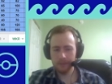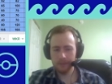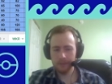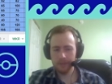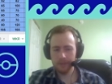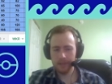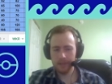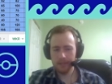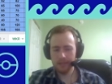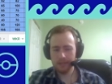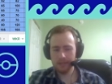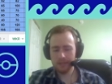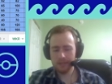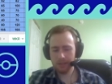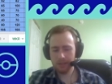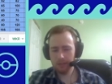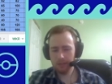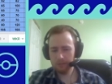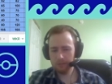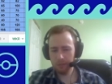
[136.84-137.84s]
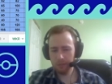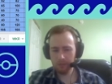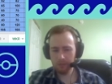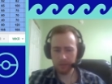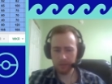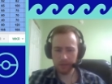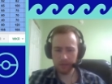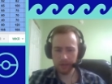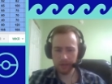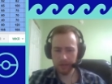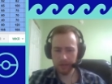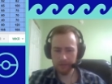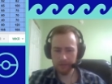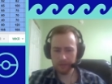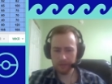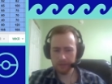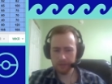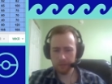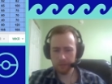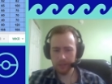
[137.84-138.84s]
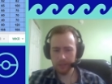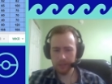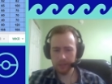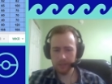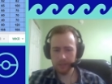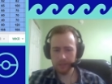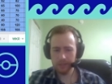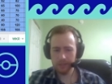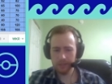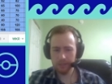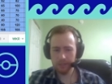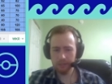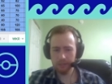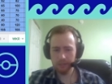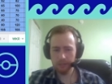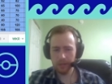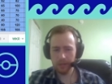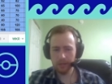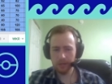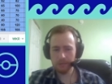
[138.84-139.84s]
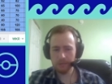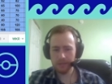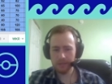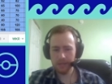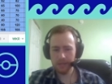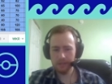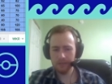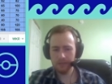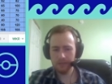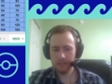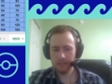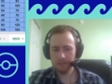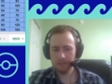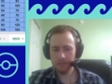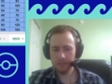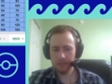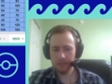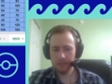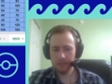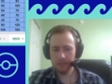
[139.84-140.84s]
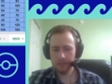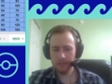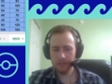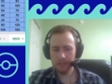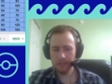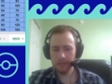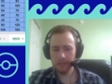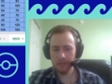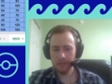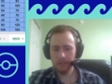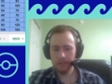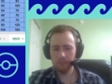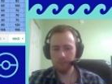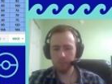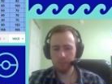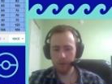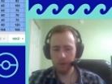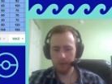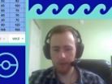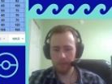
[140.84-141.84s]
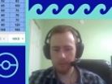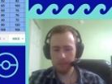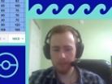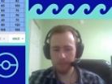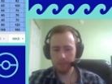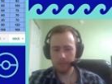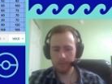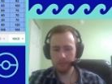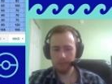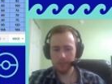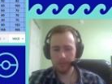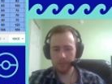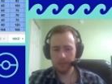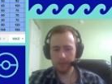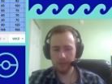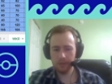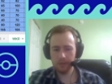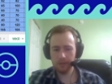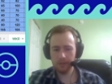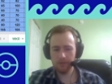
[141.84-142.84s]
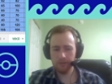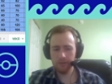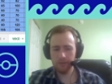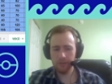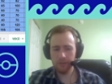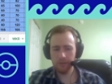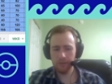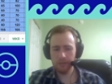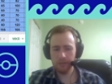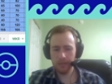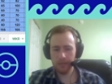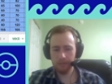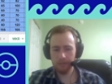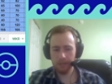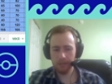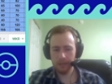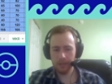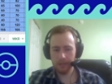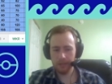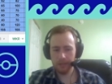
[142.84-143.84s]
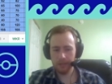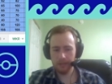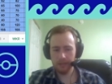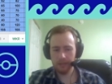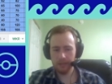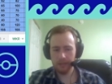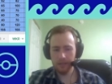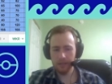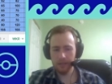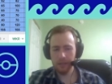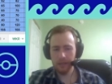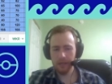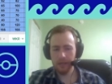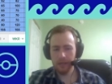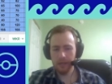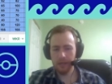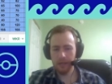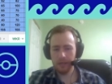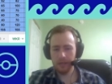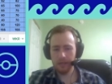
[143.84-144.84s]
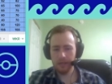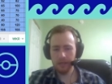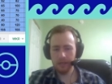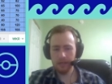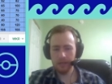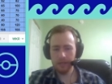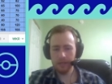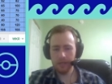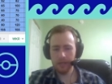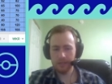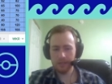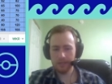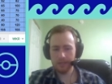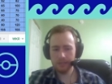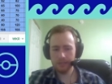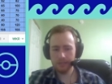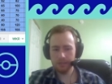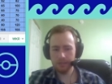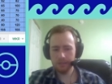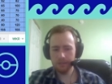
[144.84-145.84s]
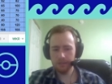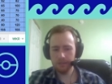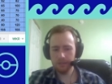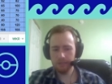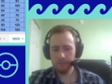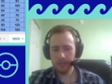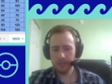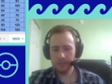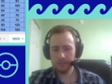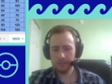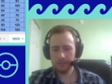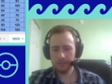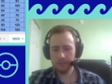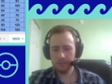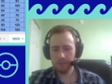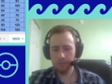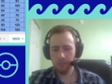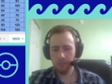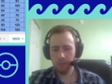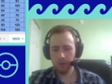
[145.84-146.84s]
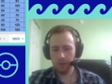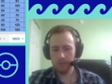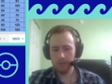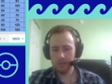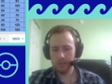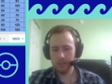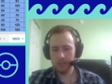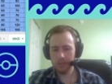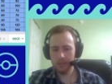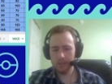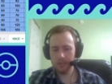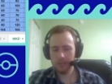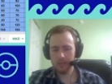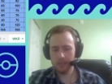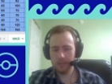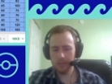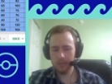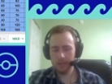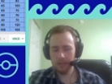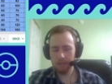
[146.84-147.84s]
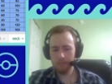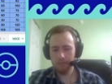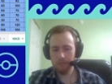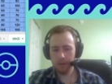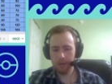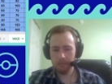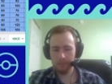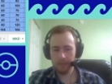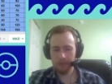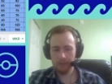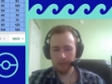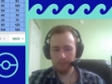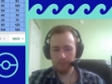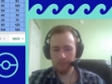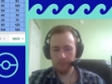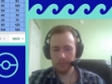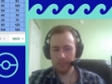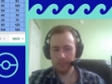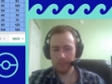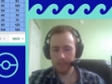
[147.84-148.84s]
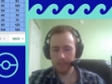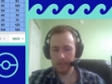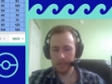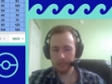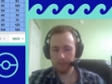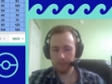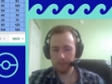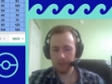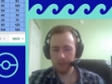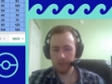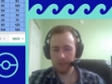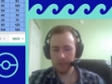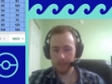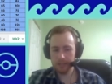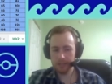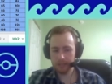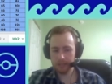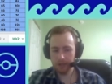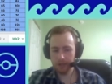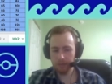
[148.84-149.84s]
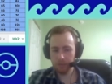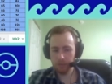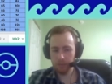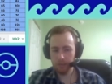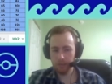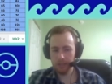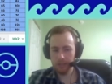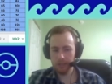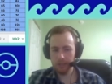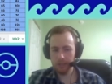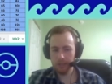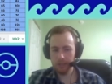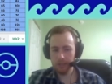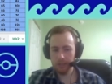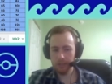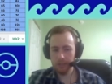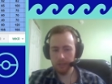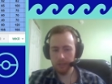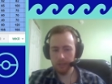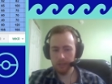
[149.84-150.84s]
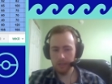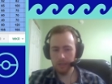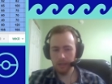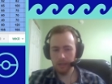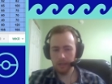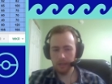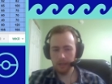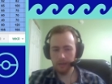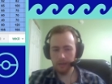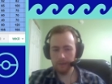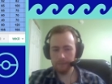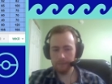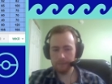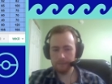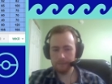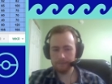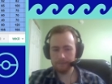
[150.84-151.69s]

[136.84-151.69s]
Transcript: and Scarf Pokemon are kind of its weakness, so I was kind of expecting Primeape to be Scarf or Tapu Lele. And then he has two of the best walls against Melmetal, which is Gastrodon and Skarmory. Um,